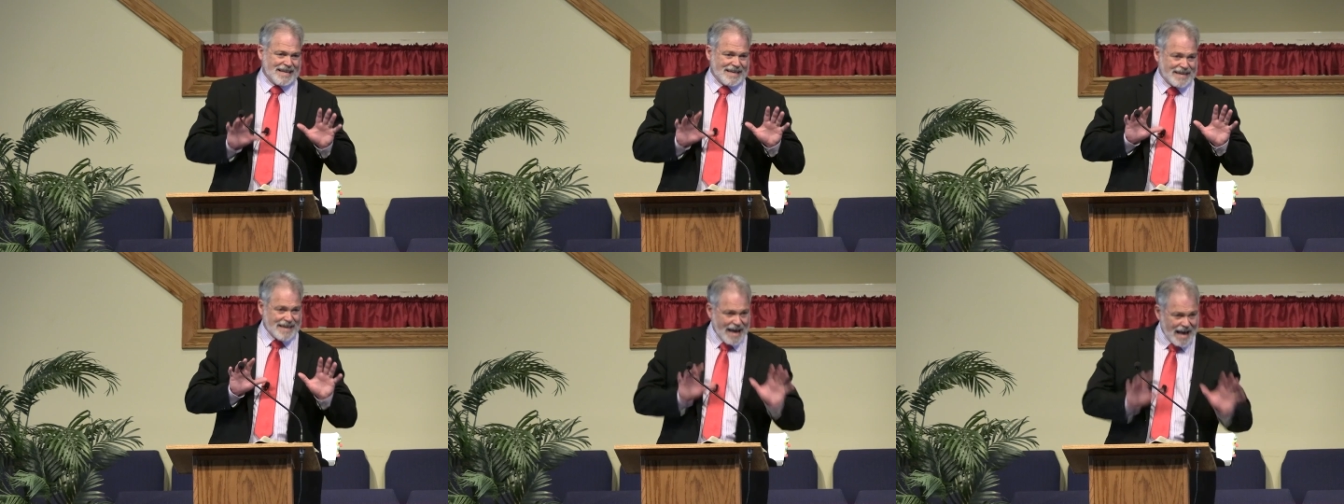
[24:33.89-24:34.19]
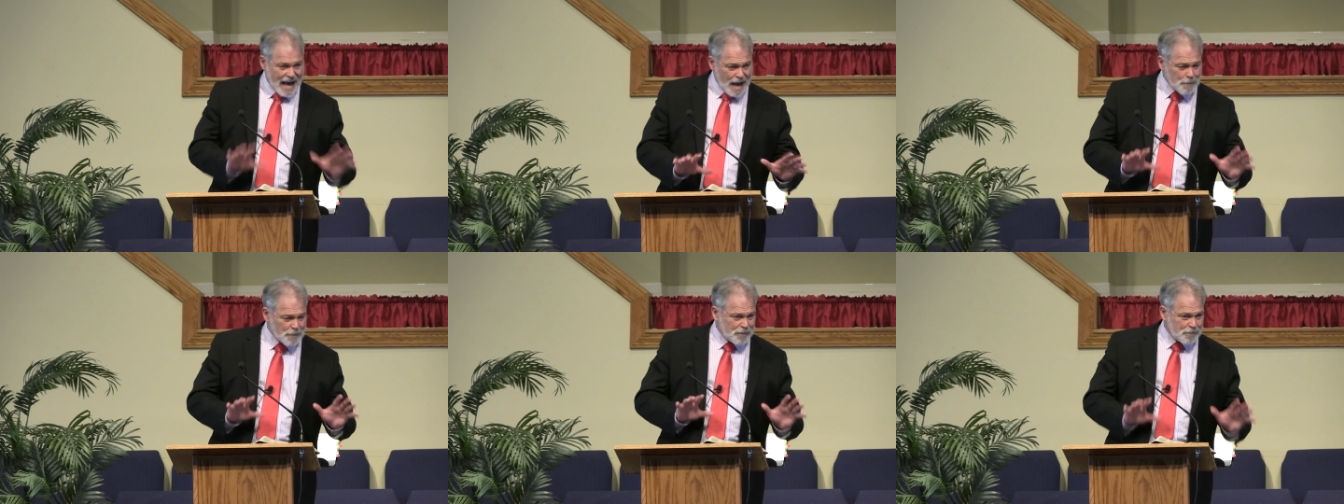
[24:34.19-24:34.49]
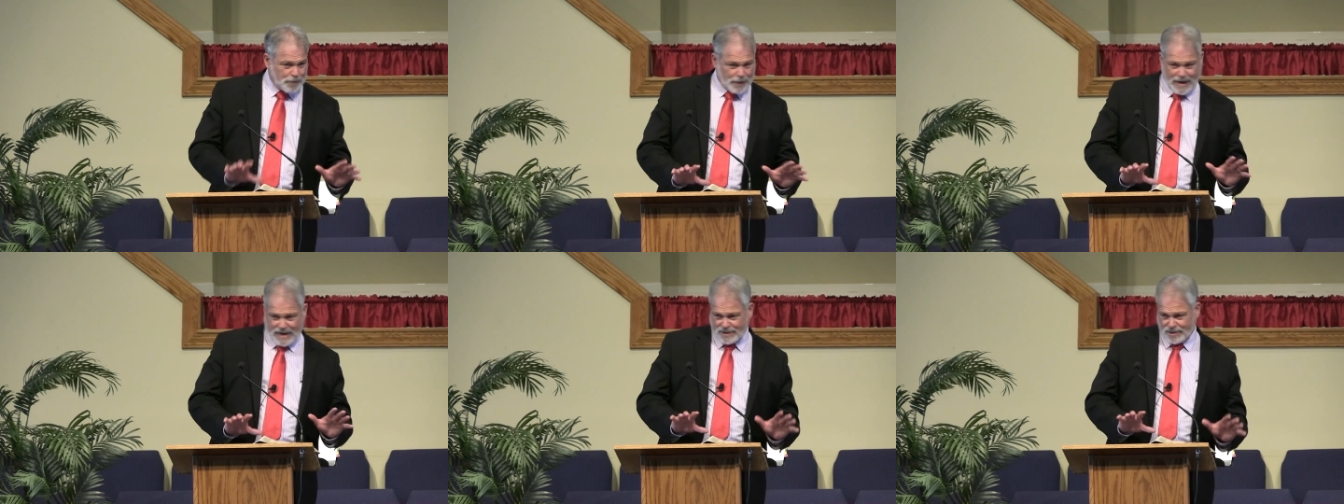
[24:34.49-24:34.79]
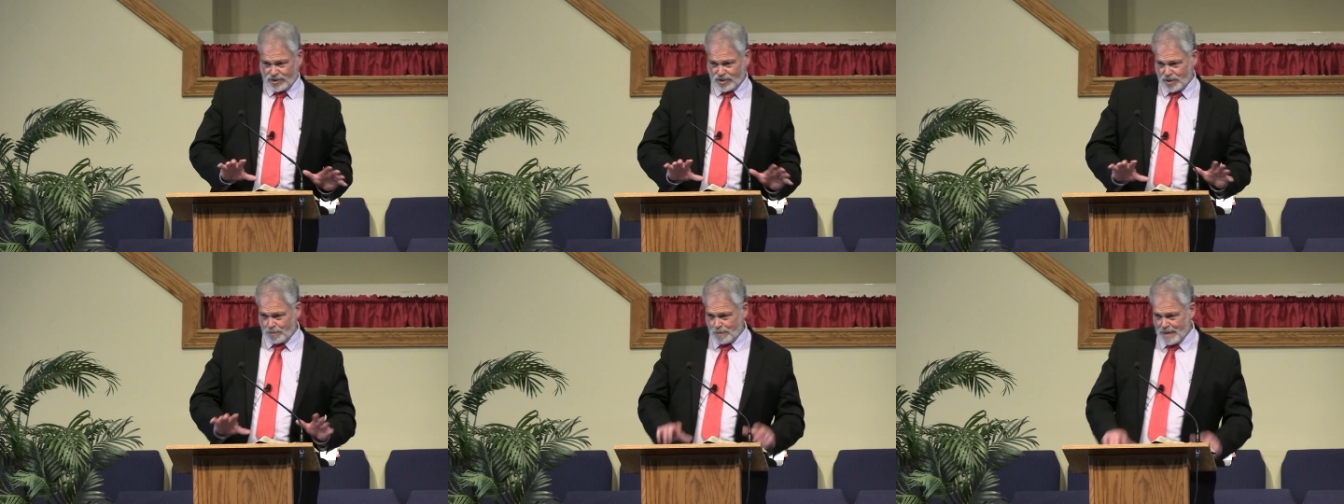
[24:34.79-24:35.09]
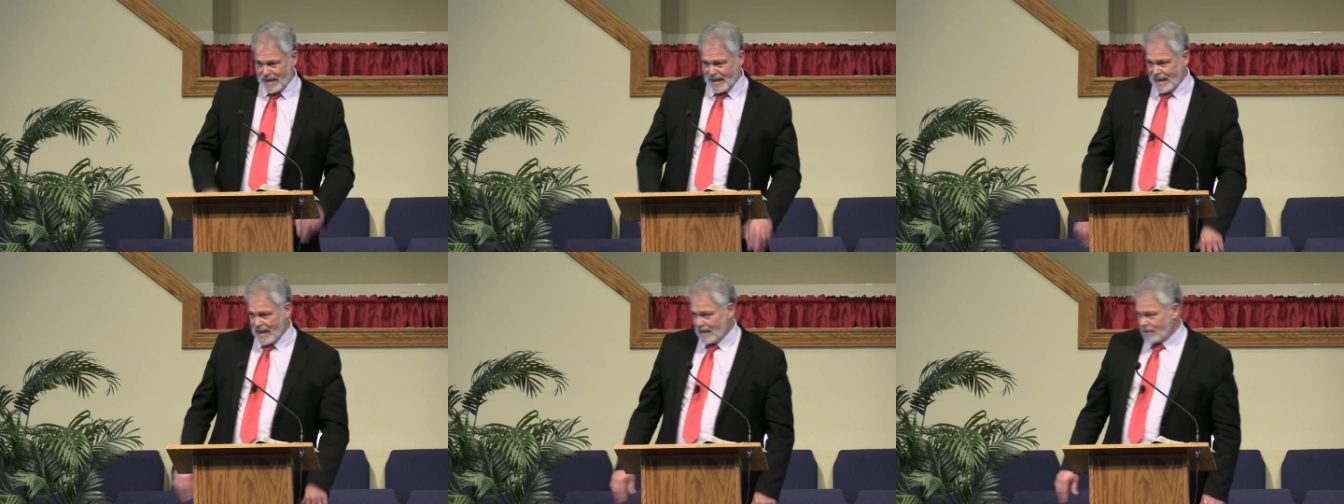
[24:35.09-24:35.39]
common practice in
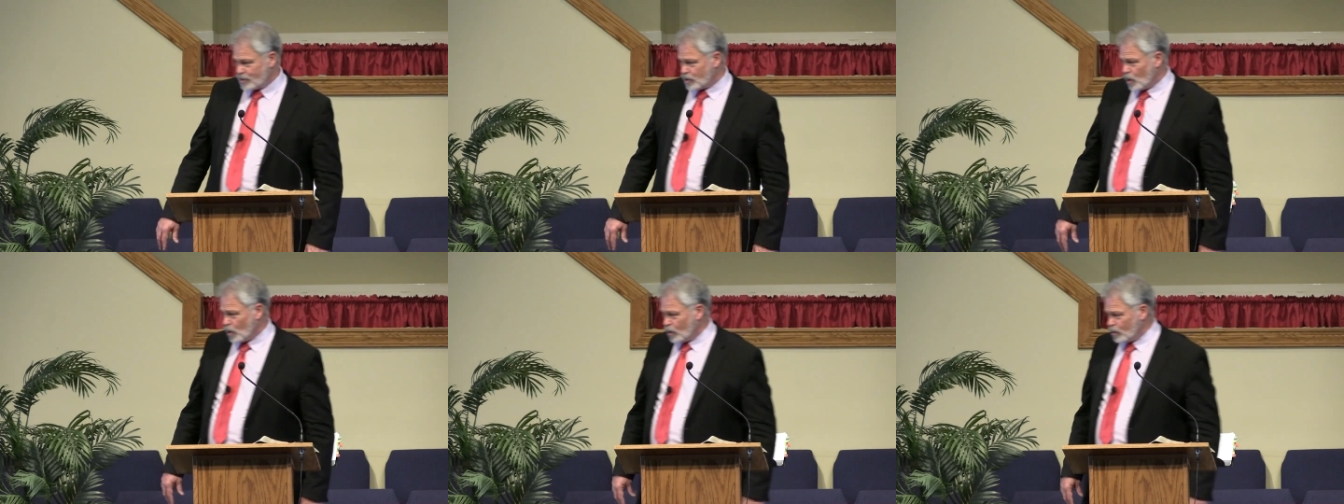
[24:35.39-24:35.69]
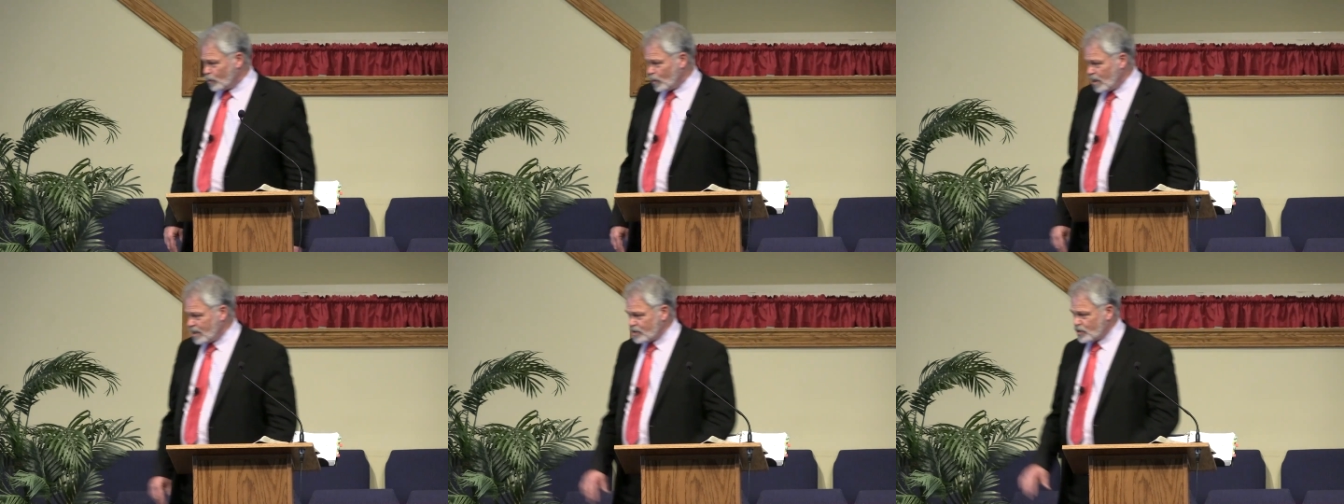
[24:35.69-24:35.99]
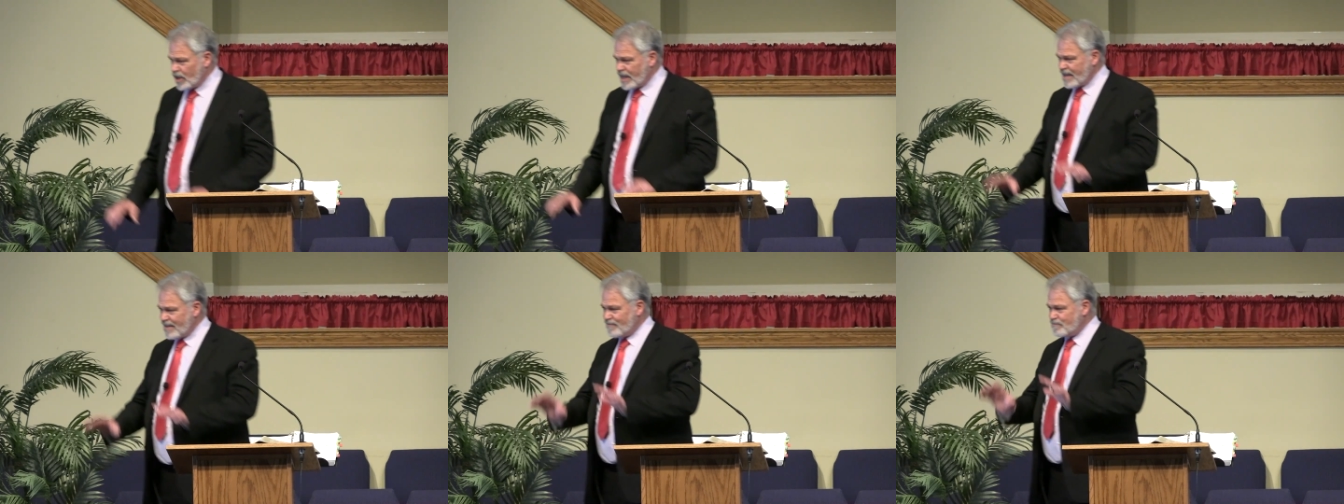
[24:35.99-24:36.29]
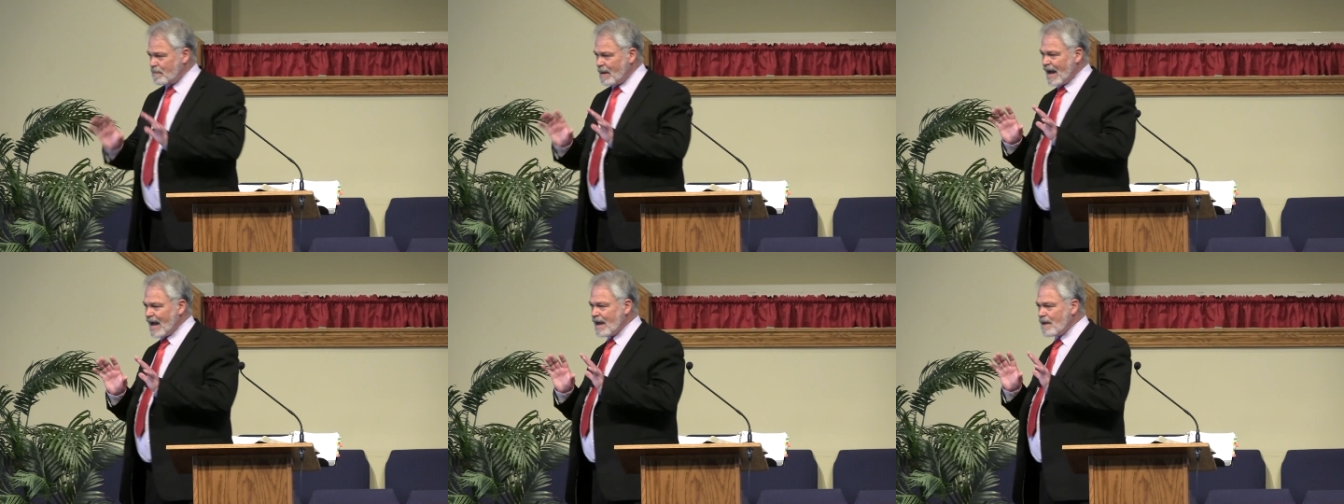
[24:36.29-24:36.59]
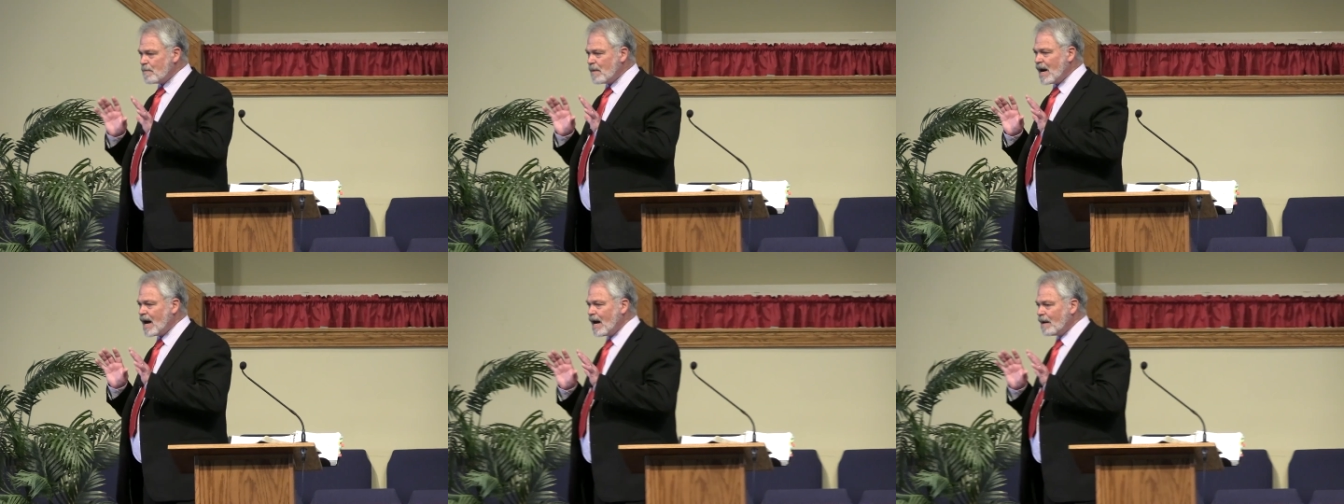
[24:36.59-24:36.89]
my household was if my
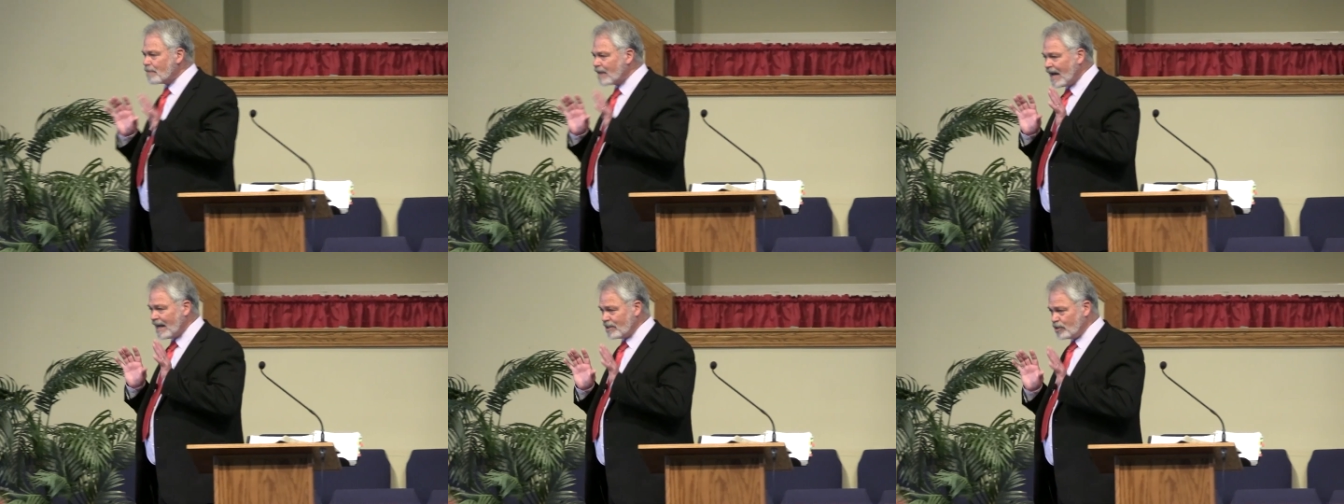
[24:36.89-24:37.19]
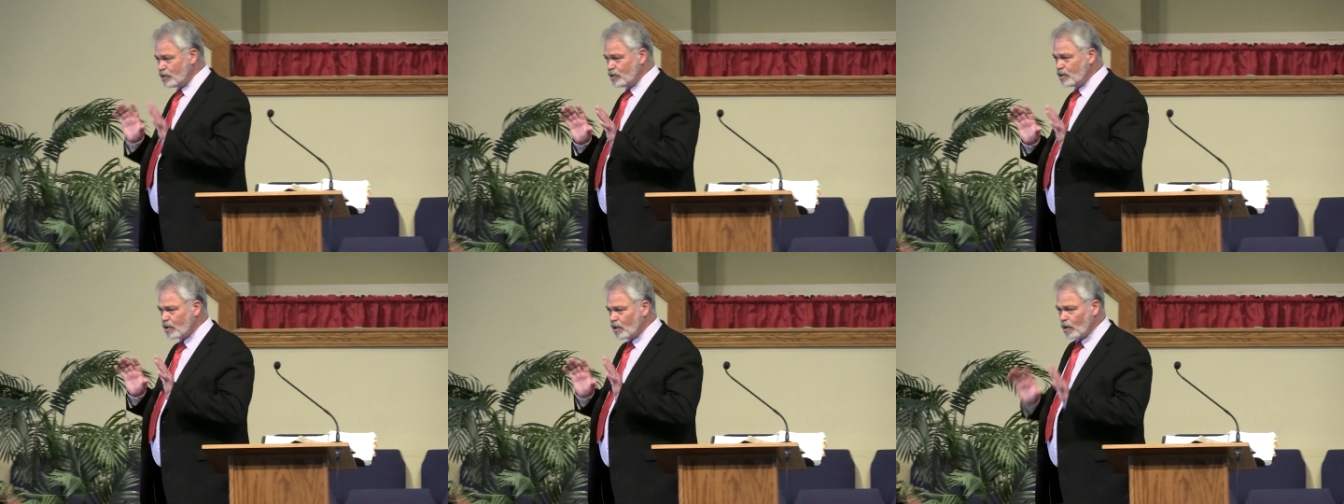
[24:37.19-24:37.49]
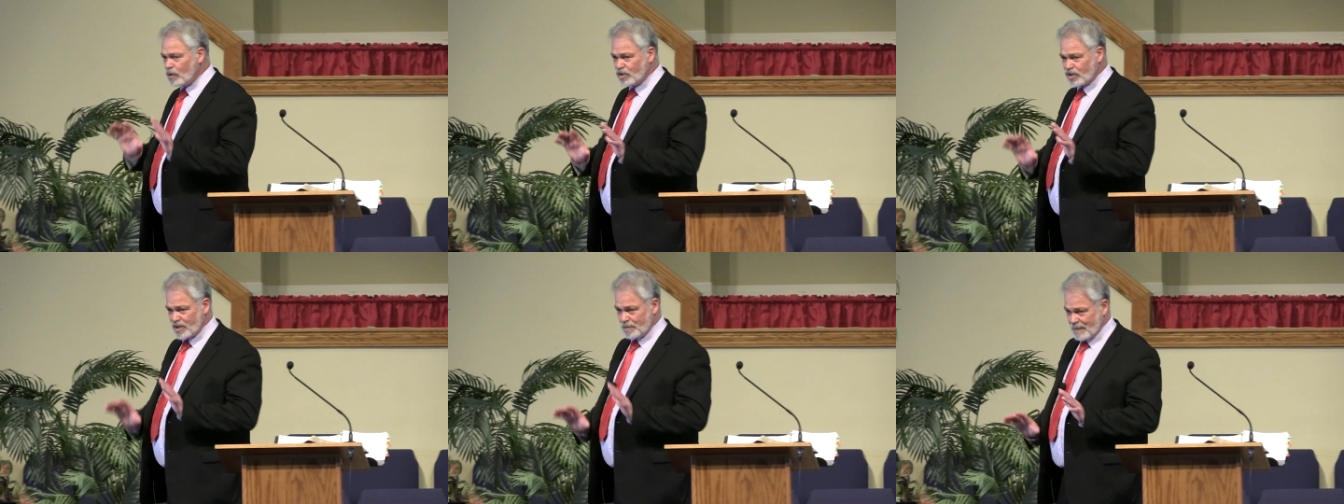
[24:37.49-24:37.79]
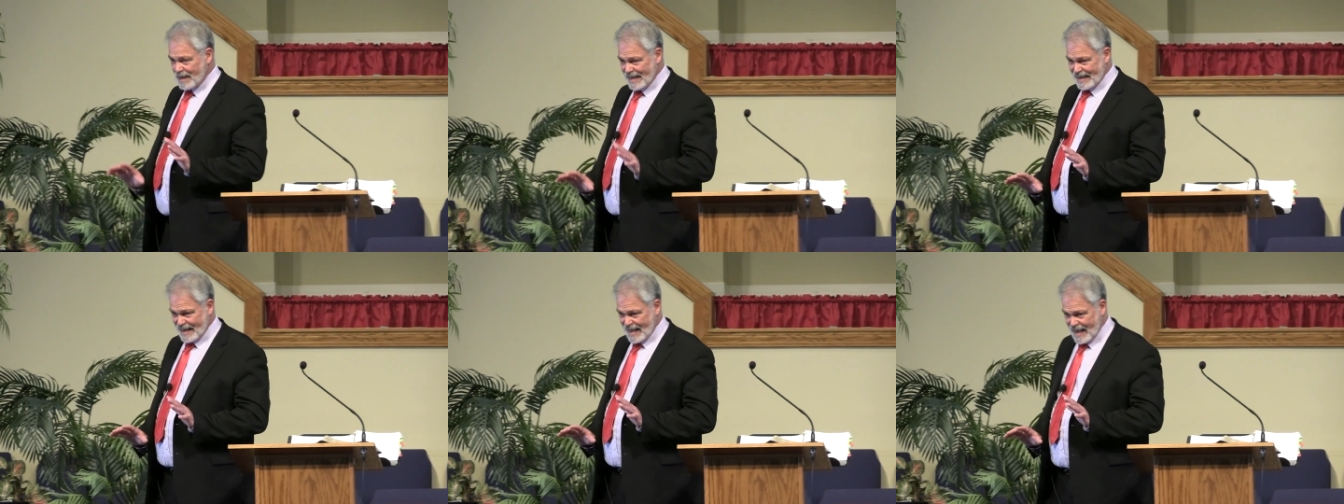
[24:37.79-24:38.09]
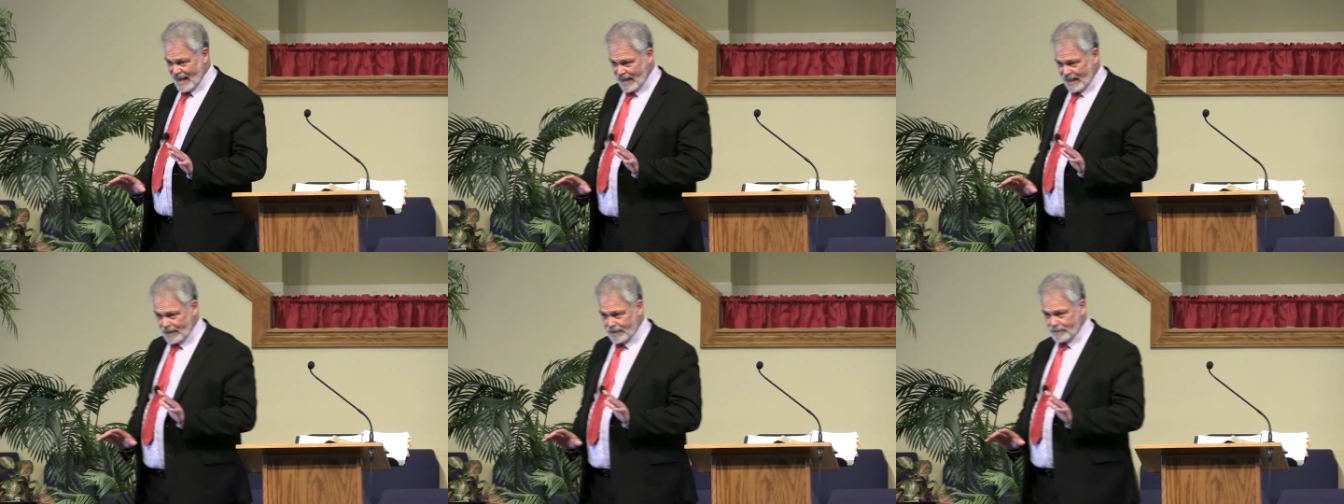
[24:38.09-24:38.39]
mom got too close to my
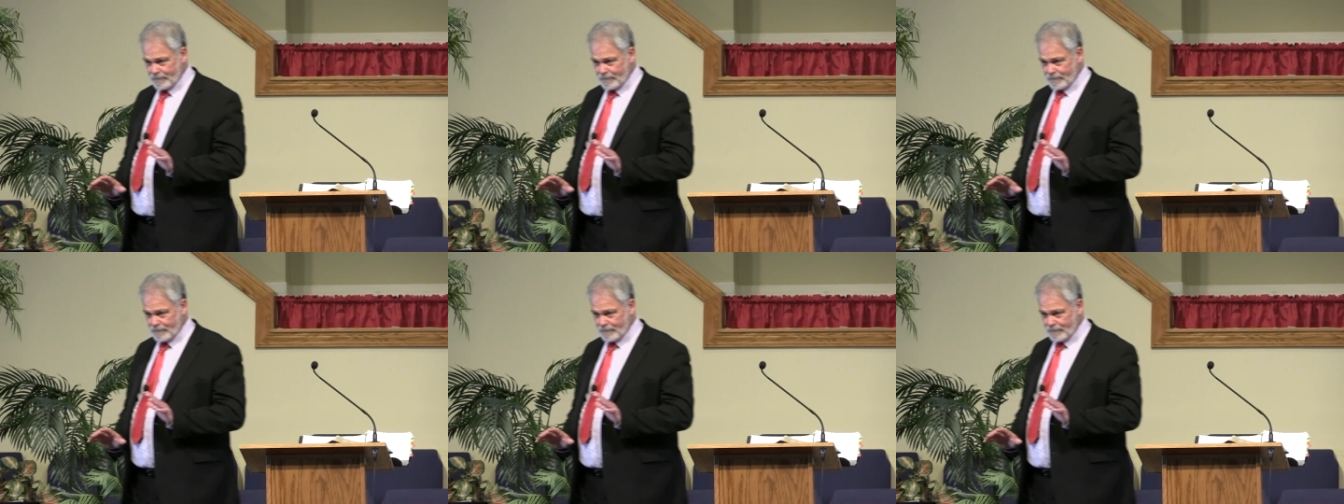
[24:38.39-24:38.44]
dad,